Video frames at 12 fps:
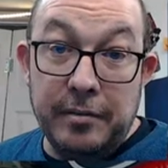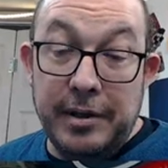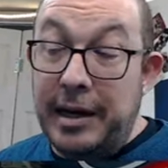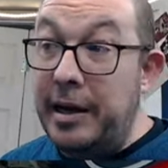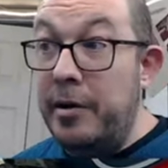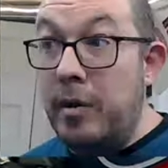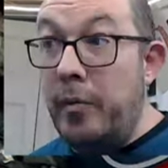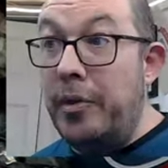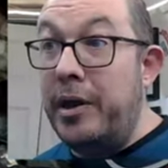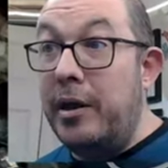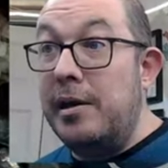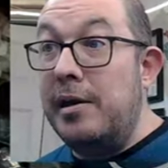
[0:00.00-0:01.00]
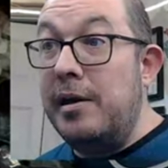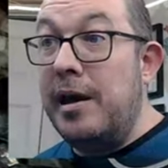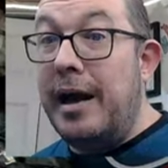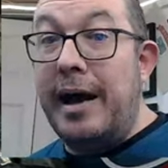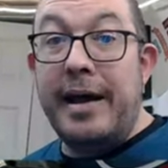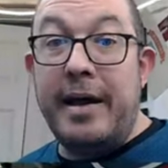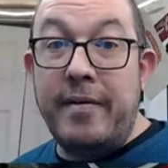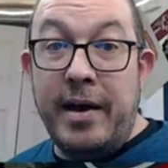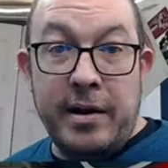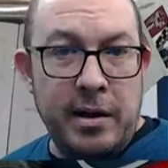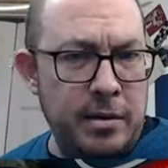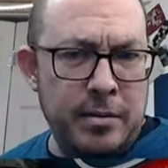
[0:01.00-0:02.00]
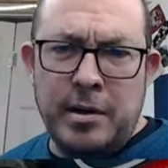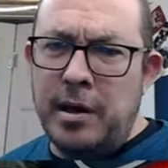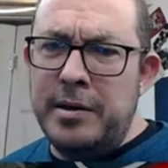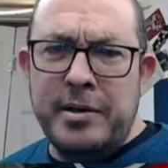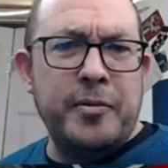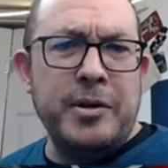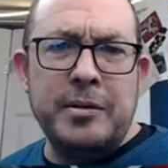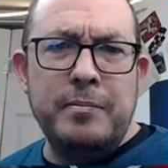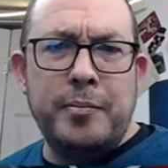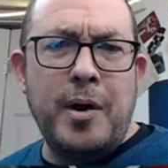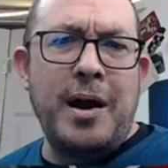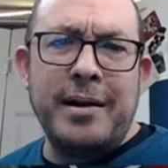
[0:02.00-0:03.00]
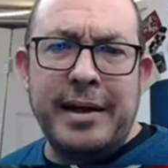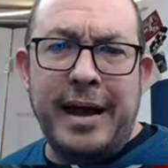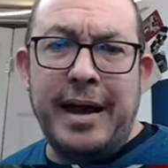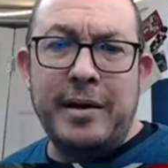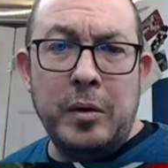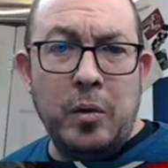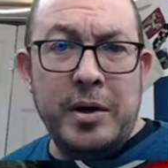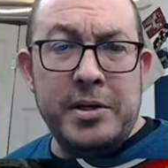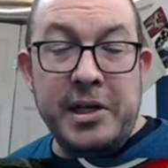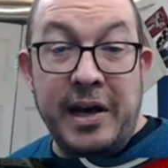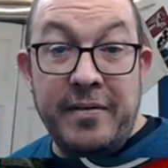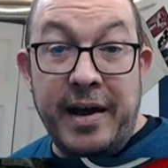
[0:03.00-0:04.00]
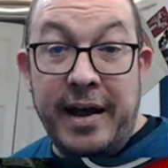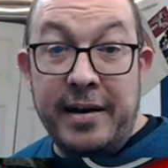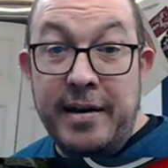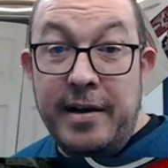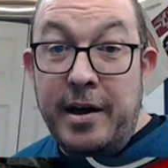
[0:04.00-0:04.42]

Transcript: And I know that I have had in different product categories, I've had,